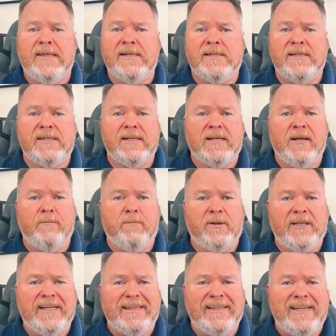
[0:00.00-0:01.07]
is a
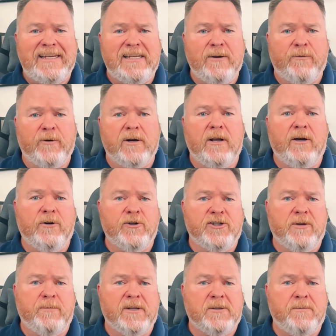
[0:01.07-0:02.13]
completely different
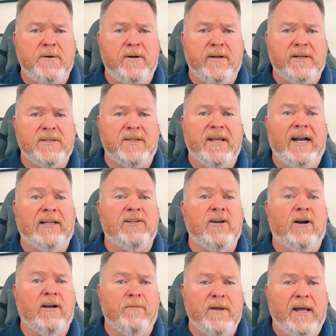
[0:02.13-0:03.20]
ownership experience that I'll
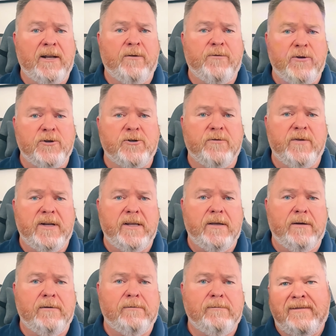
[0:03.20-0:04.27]
talk about in a future
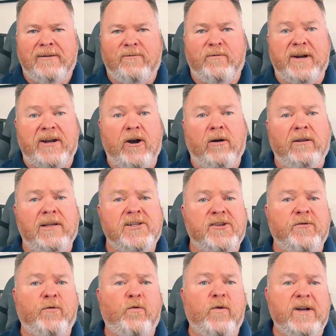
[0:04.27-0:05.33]
video. Regardless
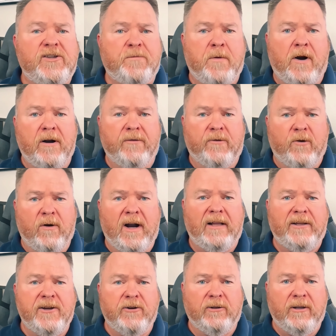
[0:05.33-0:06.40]
of which part of Corolla
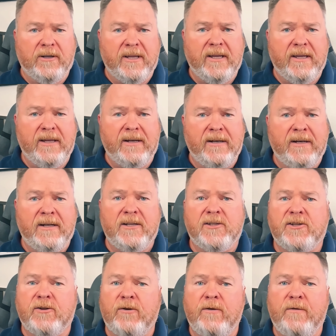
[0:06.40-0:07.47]
you're looking in,
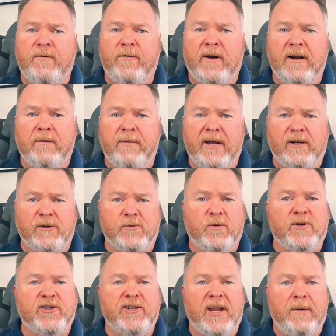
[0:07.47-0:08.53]
certain fundamentals will
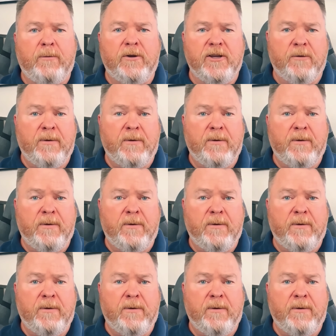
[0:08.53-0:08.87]
shape what you pay